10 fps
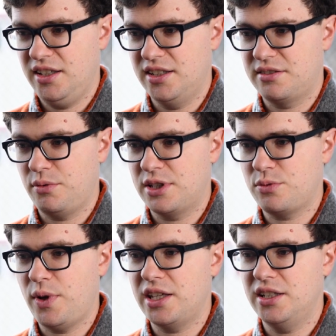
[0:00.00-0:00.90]

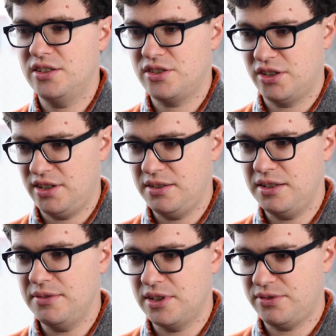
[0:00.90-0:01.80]
it's way easier,
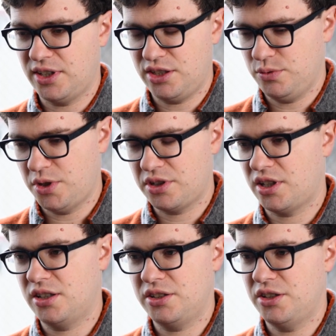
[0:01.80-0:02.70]
even if like you wrote it
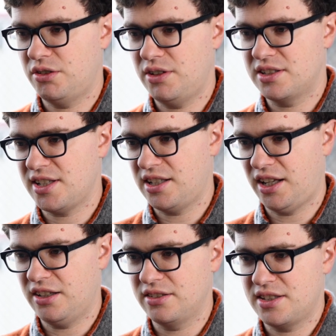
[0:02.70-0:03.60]
all, inside and
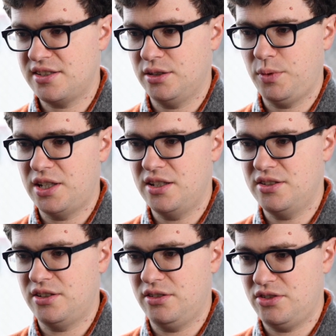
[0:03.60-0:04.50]
out, it's still way
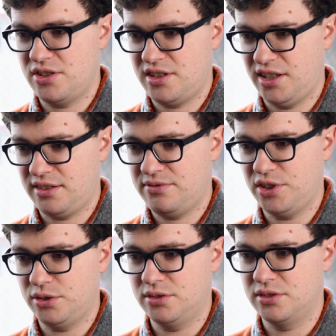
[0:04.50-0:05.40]
easier just to like
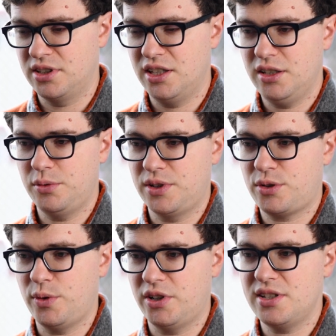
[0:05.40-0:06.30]
fiddle with
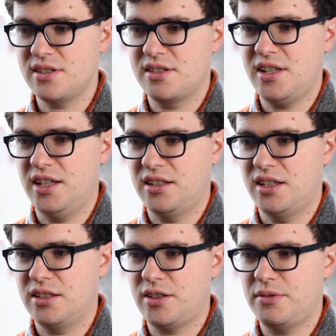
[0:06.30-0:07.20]
queries inside
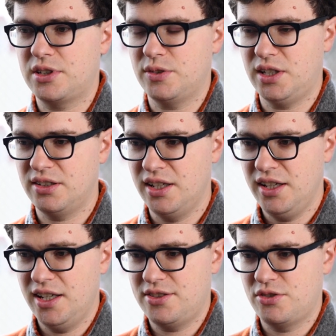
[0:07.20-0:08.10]
GraphQL.
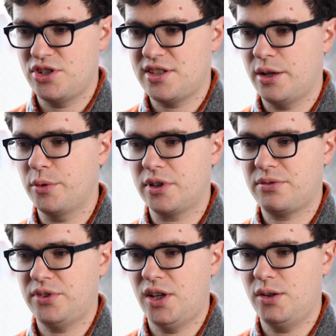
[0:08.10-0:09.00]
And so just that
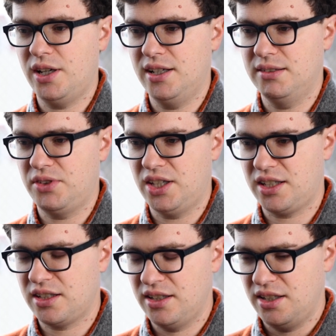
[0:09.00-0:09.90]
workflow of
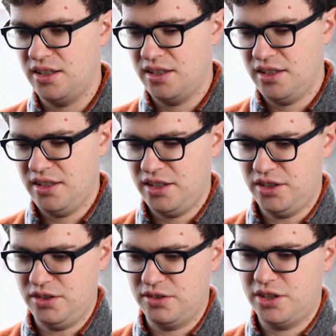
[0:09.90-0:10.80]
like,
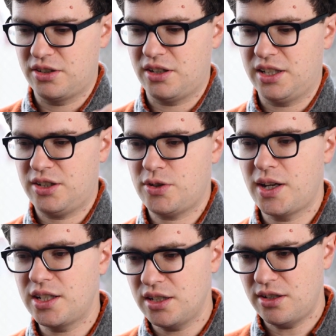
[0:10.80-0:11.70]
you're like
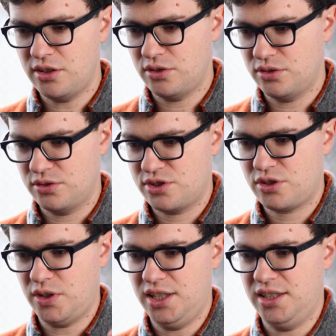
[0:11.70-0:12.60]
creating a new
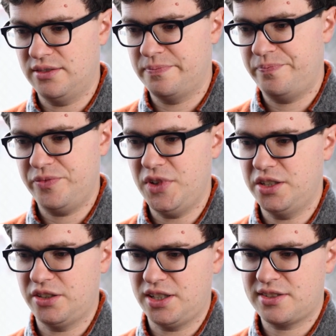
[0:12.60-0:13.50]
screen
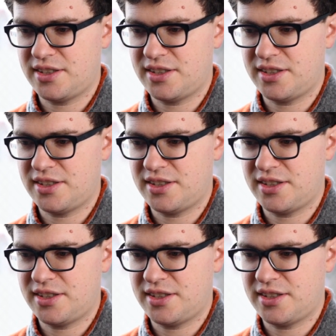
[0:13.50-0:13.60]
and you're like